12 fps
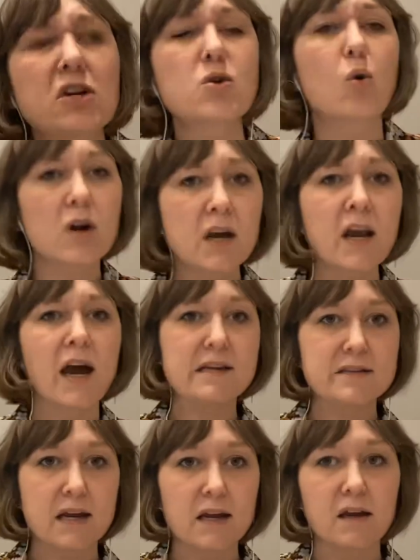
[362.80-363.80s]

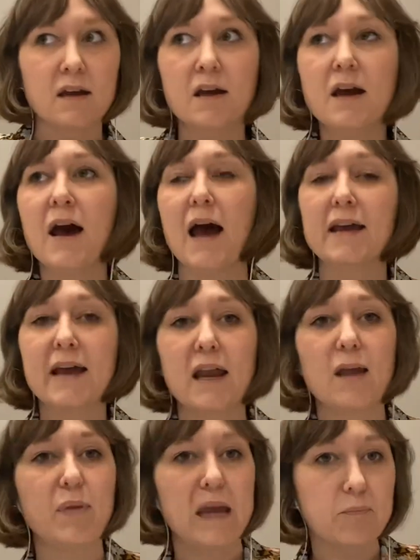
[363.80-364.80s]
organizing and
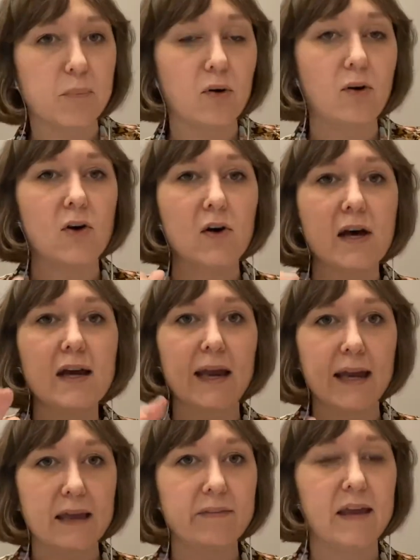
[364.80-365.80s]
getting people
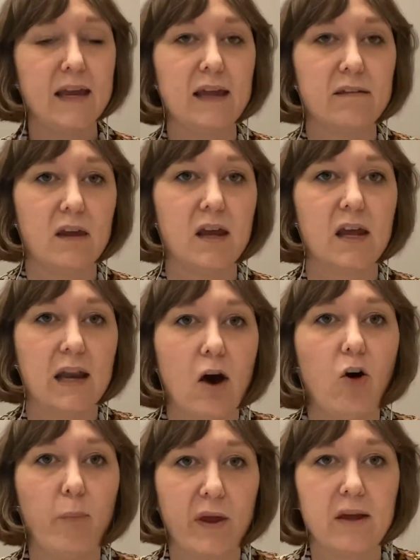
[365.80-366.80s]
in that he think can
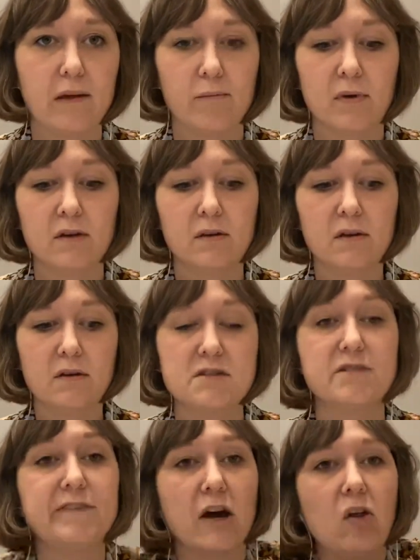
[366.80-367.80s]
help him
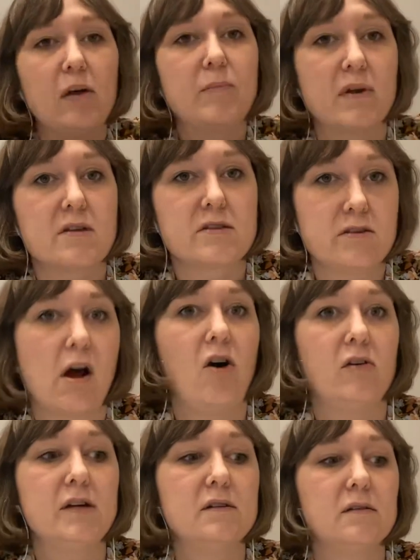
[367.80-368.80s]
develop a
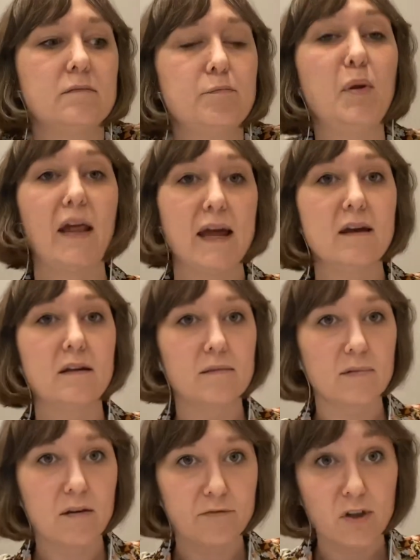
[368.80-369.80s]
solid plan
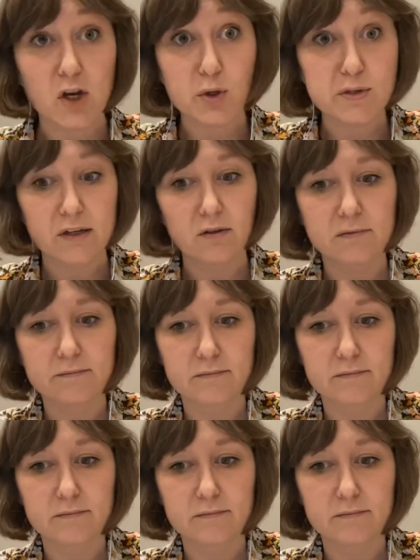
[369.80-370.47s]
of the New Deal.